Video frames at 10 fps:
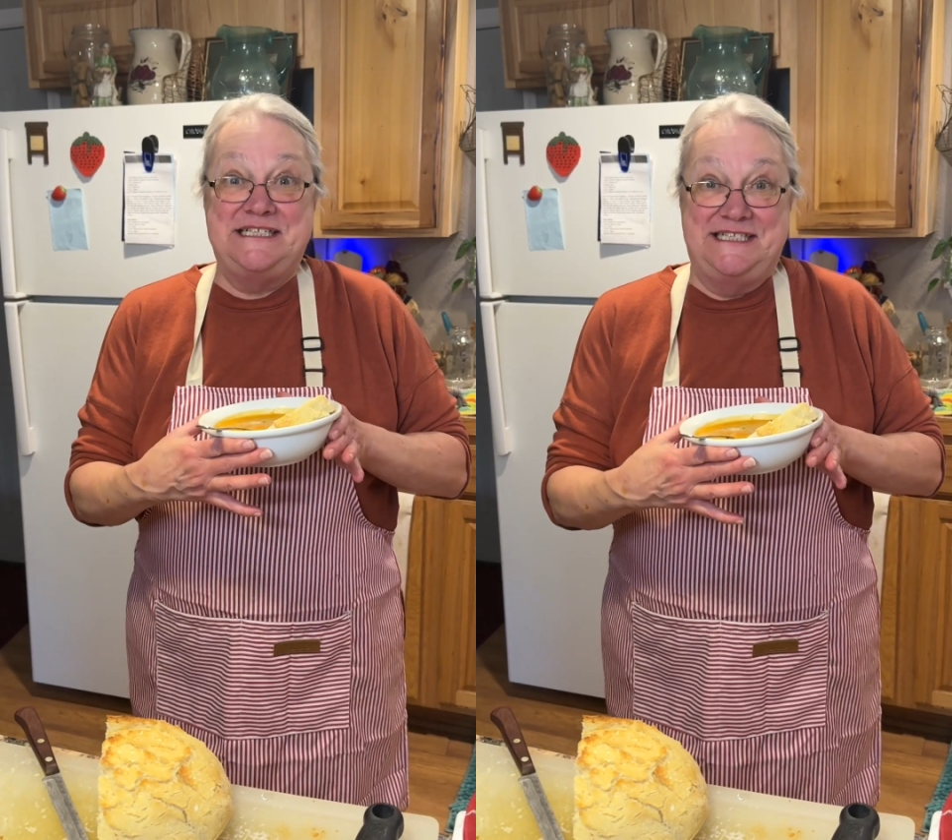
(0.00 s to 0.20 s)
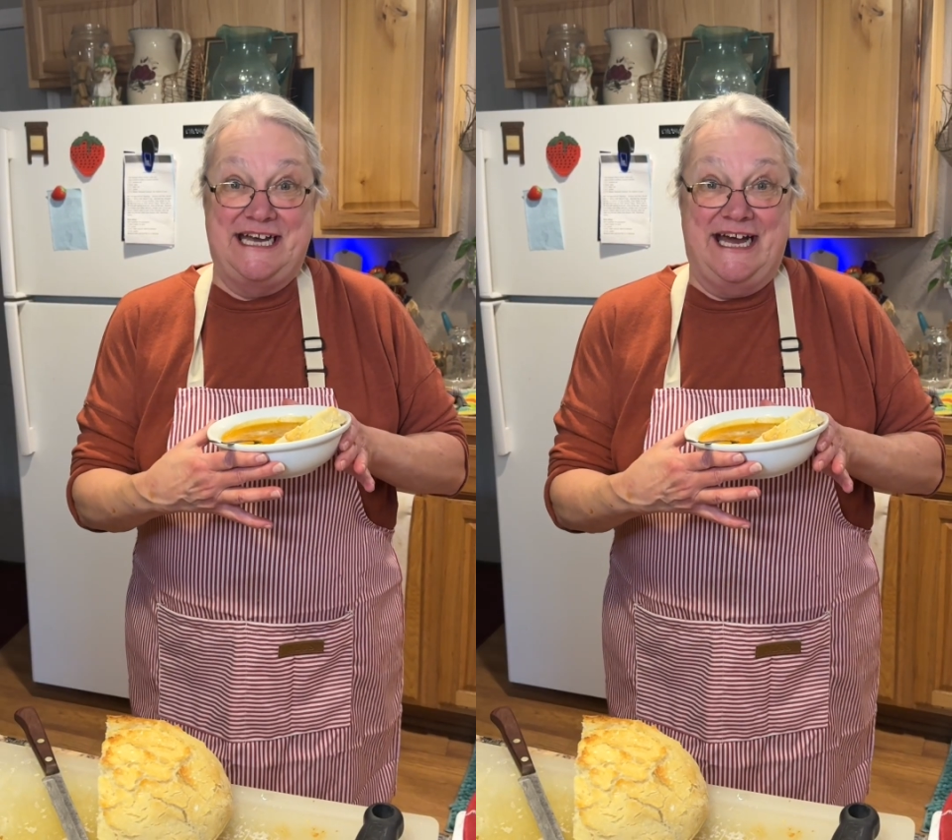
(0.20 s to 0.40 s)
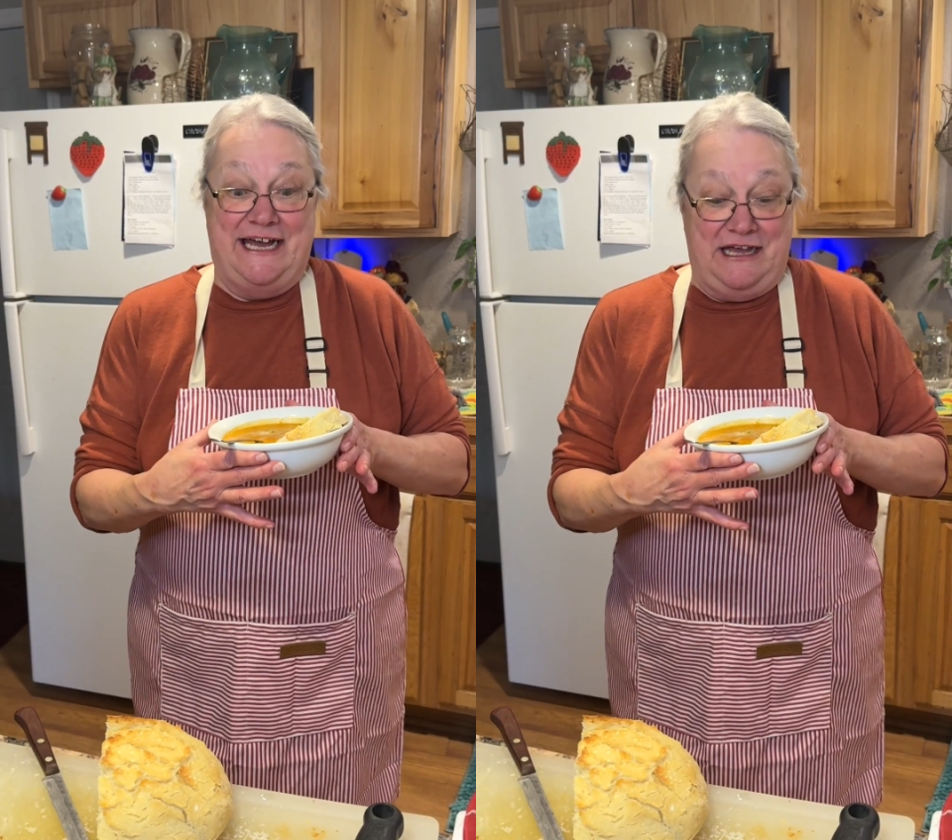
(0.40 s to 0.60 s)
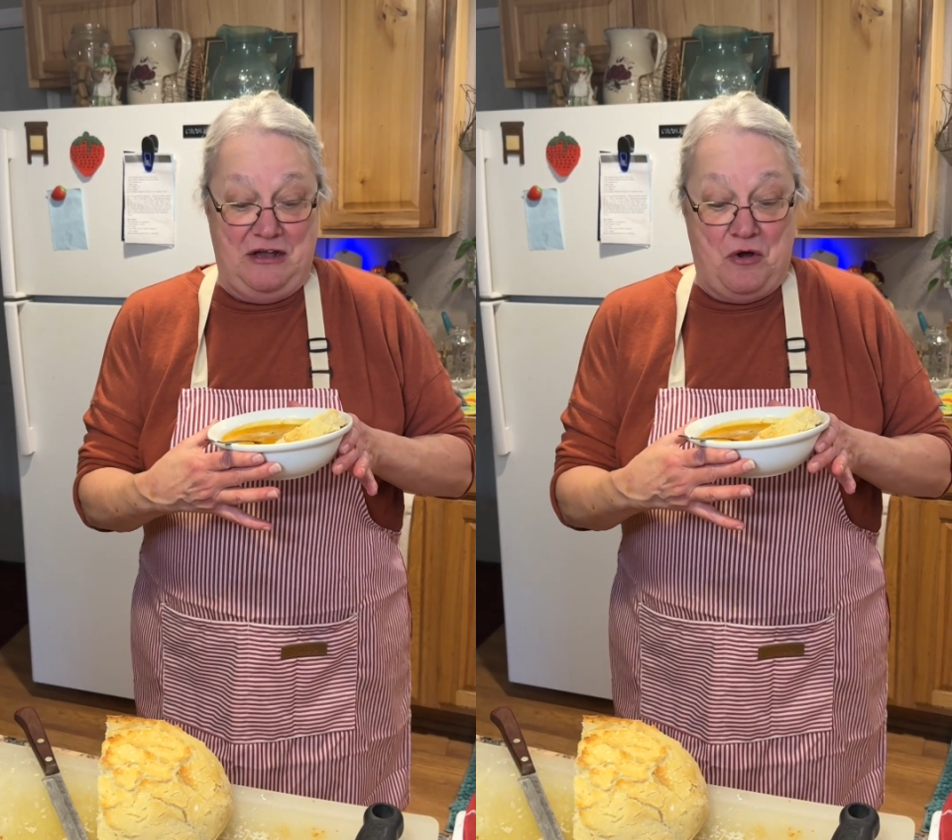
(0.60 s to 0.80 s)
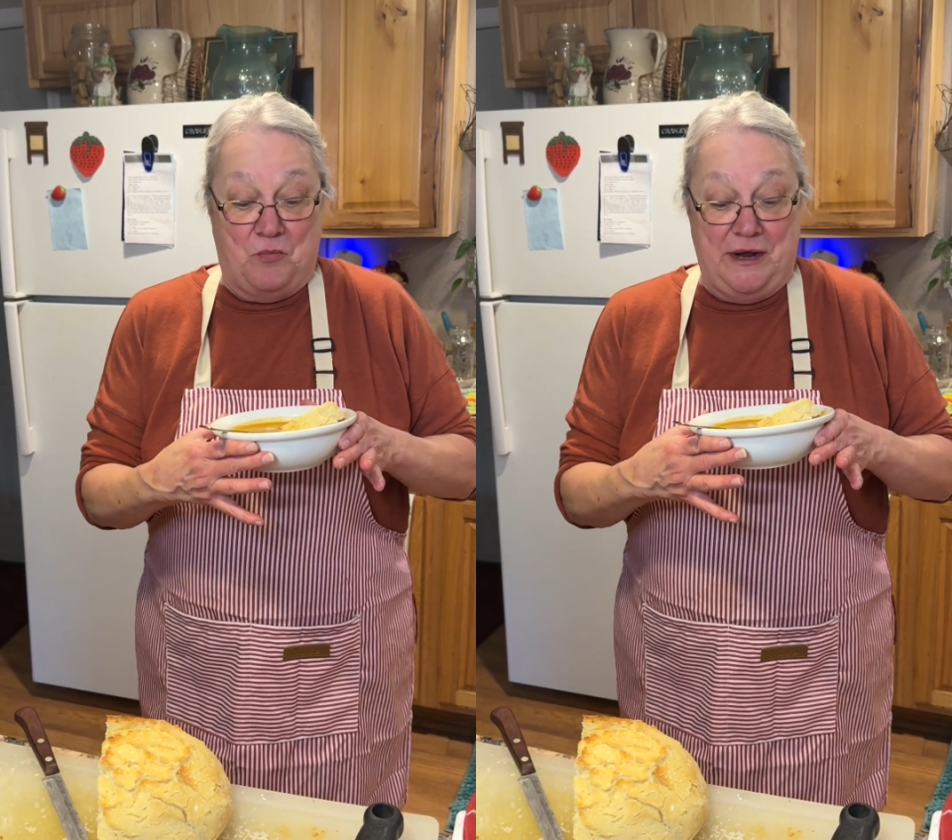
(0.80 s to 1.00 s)

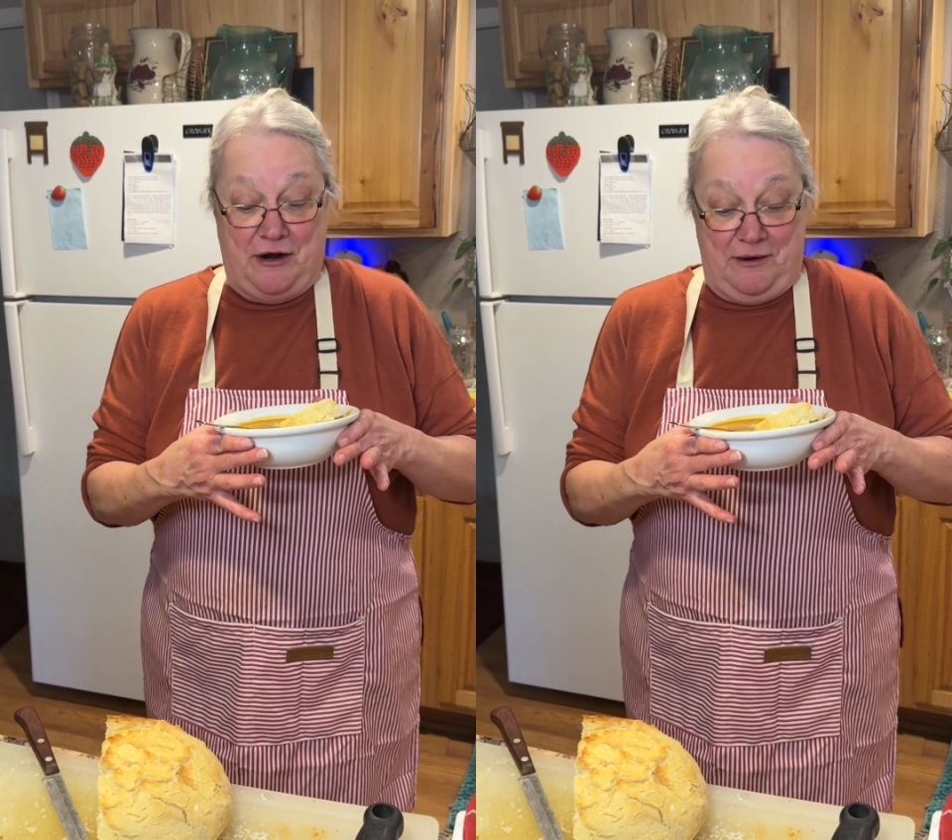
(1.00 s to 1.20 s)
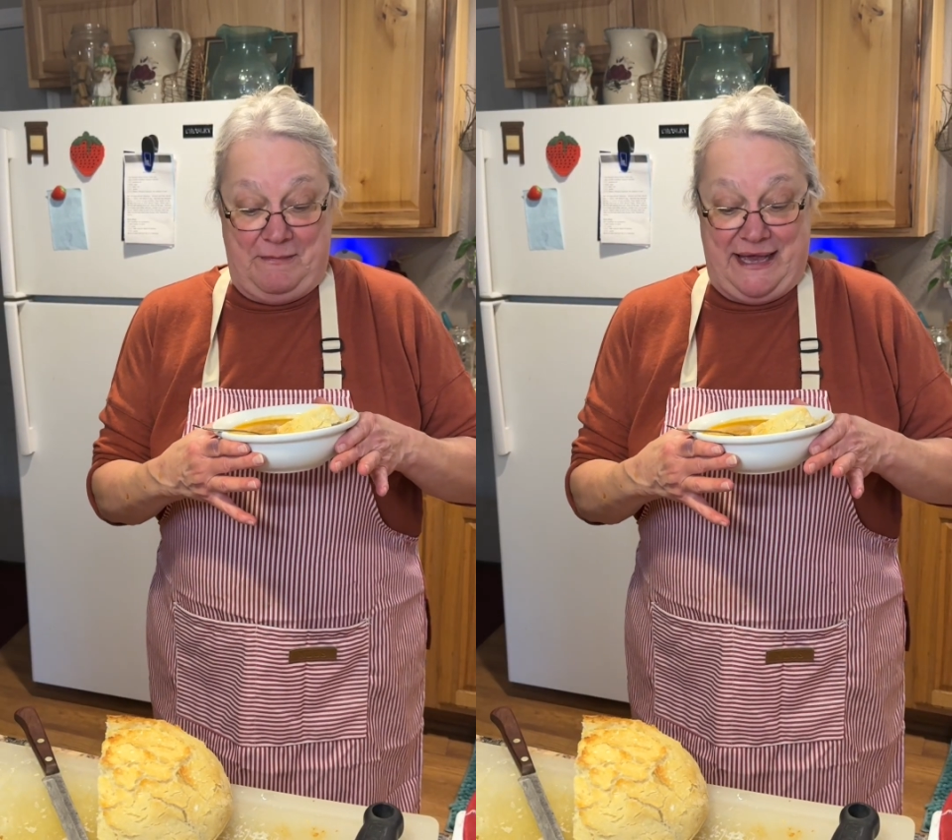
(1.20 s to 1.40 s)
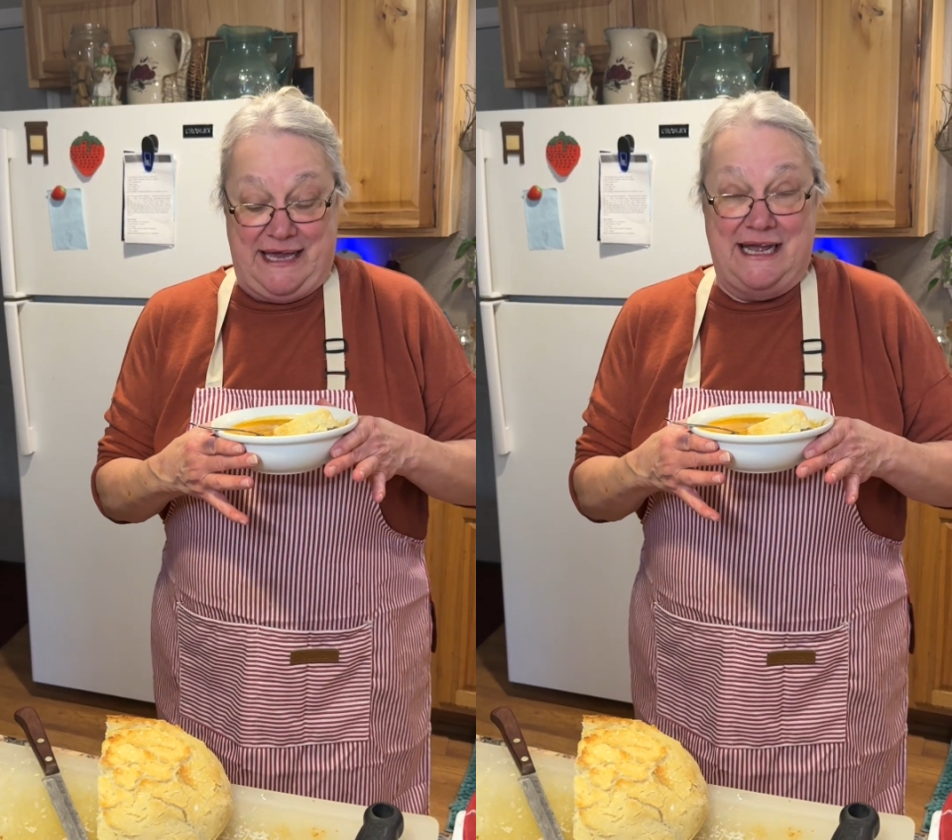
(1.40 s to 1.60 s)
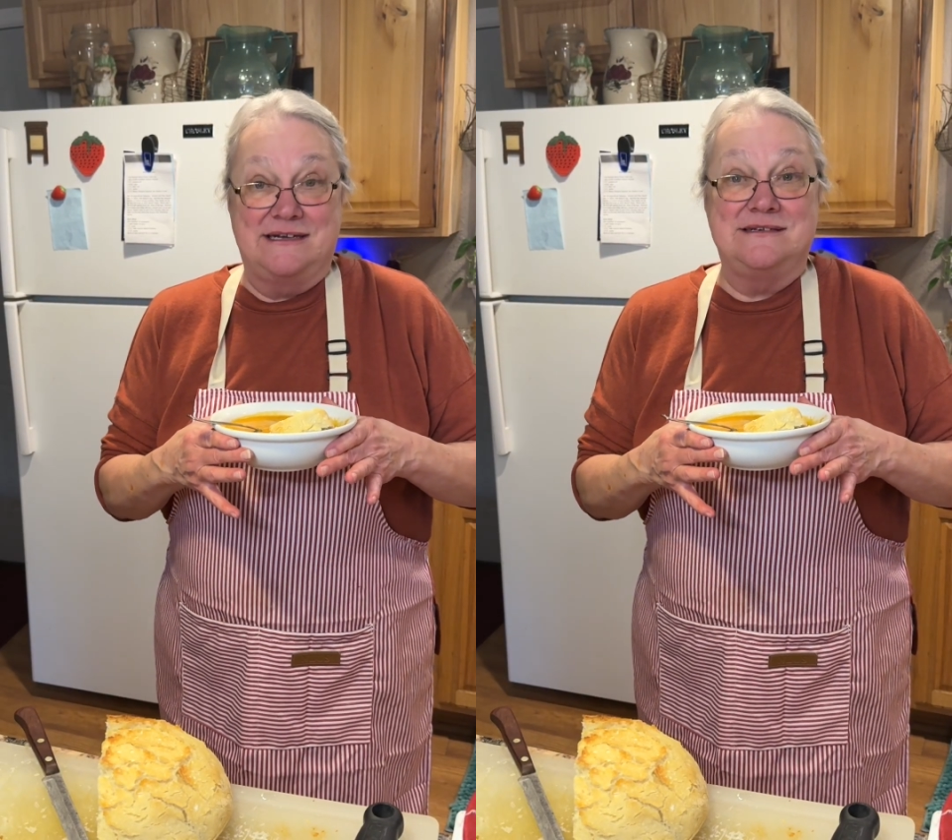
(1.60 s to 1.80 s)
Today we are making